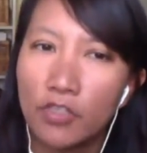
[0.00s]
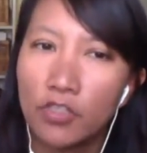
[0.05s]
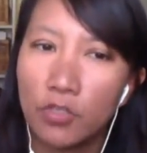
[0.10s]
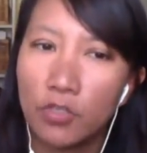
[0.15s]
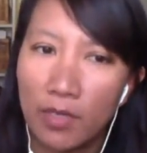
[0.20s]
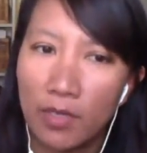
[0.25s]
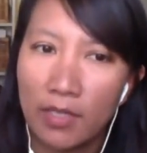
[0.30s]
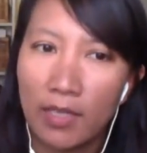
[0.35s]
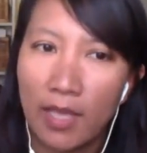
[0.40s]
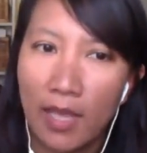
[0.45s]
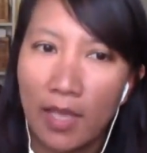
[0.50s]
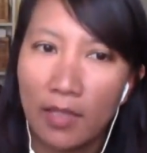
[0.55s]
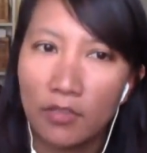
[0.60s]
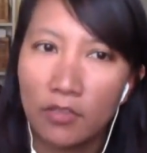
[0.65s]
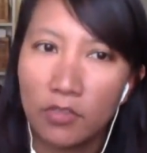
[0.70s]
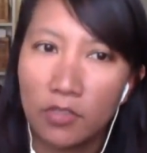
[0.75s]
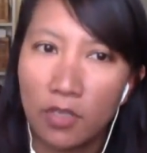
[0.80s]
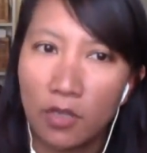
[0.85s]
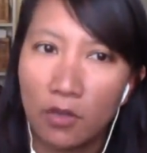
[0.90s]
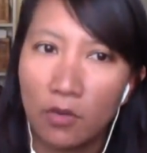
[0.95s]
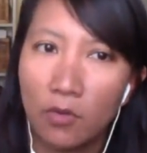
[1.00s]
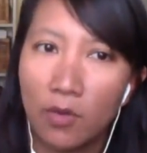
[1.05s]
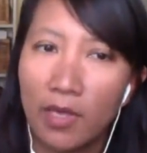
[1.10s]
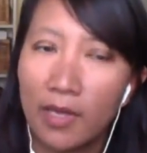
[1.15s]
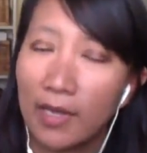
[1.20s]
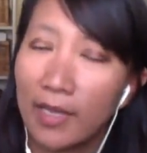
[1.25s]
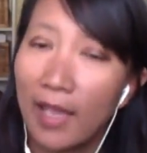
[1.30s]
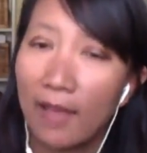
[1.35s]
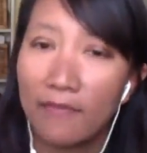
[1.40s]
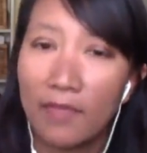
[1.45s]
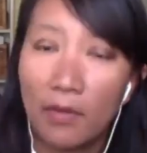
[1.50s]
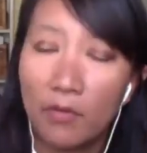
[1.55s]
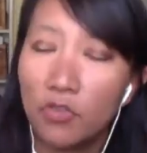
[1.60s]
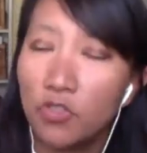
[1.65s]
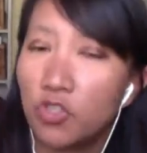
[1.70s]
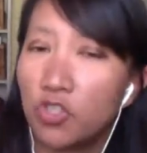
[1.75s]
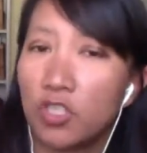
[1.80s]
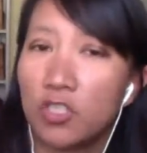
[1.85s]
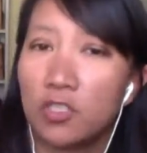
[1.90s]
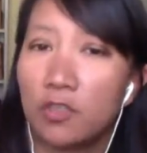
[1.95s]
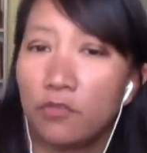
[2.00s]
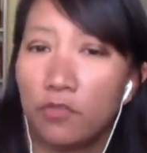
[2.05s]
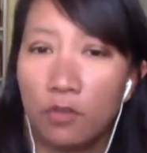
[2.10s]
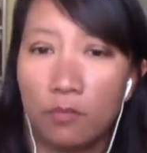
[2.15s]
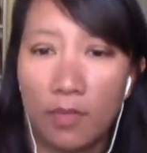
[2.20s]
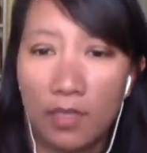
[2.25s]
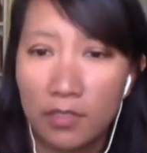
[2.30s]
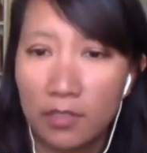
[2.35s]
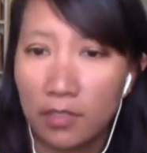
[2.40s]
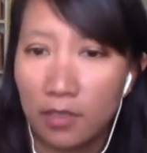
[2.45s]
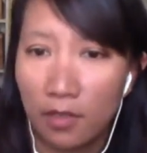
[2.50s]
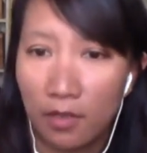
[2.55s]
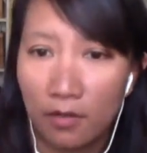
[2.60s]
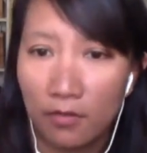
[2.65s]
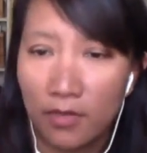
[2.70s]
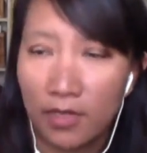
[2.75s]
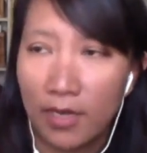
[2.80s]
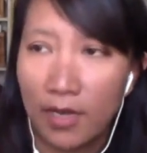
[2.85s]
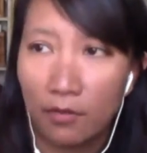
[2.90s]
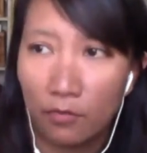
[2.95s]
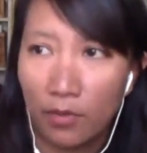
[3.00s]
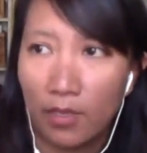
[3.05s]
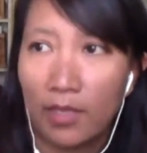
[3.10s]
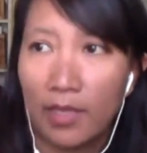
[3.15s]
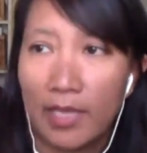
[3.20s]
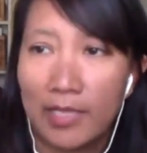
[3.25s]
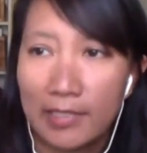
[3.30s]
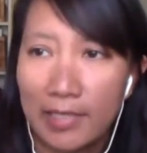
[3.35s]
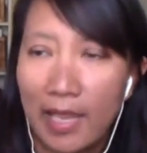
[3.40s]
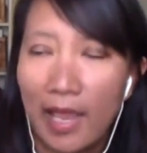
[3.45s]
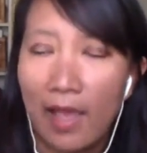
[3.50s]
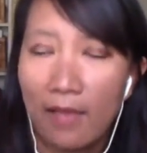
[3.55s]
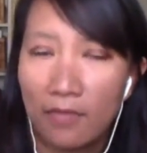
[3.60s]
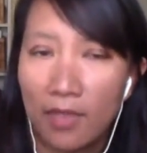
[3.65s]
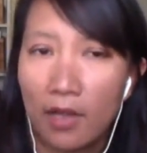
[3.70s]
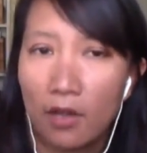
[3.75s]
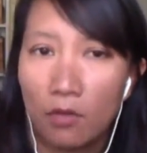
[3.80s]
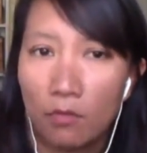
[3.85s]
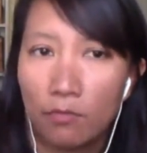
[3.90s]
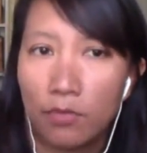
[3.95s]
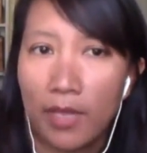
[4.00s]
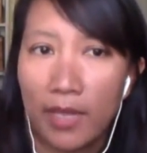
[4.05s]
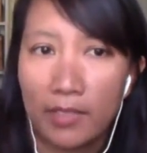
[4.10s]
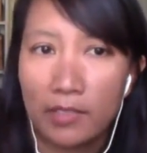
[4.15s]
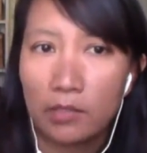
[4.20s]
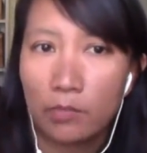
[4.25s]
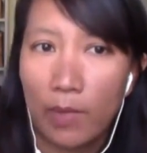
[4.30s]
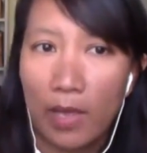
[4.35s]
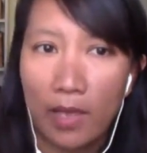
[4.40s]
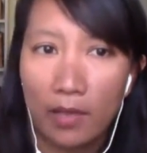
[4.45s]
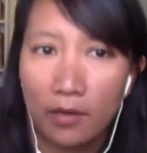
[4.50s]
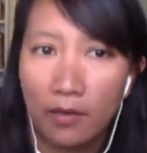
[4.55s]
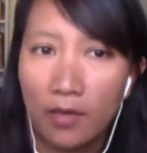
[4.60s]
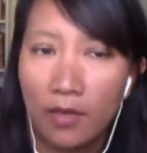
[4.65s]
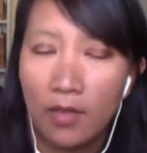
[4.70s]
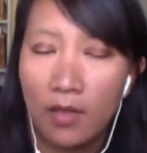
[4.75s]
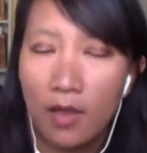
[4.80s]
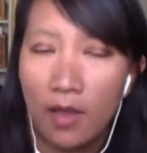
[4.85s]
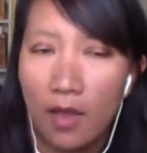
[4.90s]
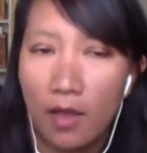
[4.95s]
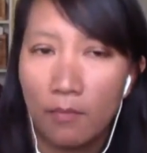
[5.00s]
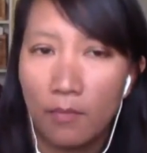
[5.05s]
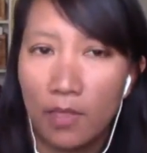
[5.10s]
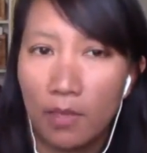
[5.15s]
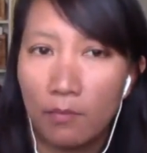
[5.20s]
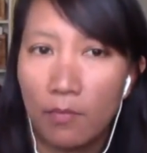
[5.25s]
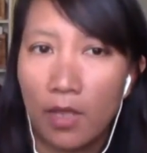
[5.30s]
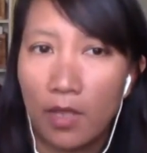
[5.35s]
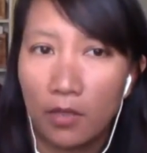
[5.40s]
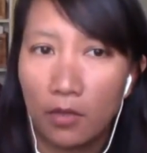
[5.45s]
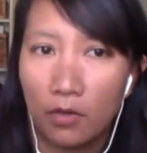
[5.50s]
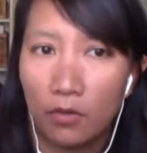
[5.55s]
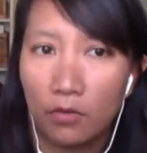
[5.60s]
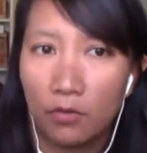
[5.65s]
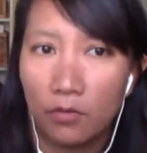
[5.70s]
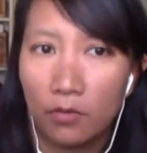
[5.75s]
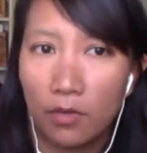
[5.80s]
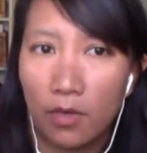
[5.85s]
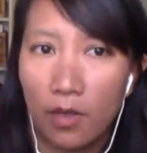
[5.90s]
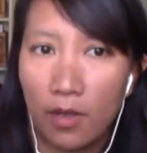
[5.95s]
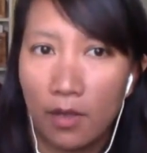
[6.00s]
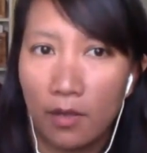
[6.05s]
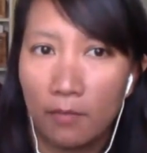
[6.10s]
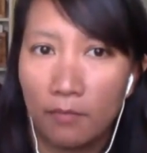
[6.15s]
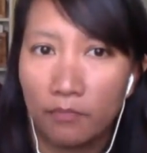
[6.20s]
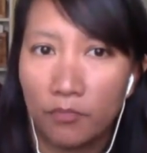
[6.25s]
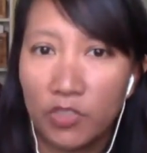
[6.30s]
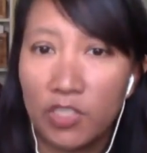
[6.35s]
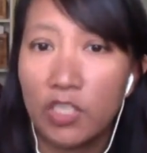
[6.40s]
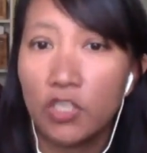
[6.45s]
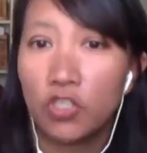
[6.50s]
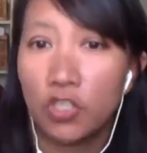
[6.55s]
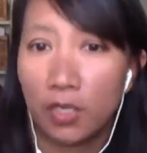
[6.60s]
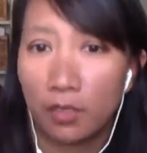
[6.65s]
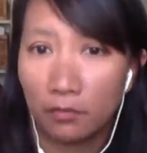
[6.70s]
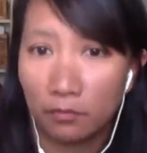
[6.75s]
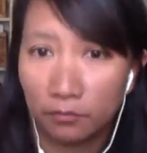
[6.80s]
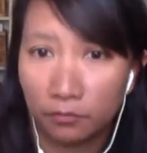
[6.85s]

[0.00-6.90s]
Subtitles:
doing that? So, and again, that was just a few months ago that I realized I had that own blind spot in my own teaching.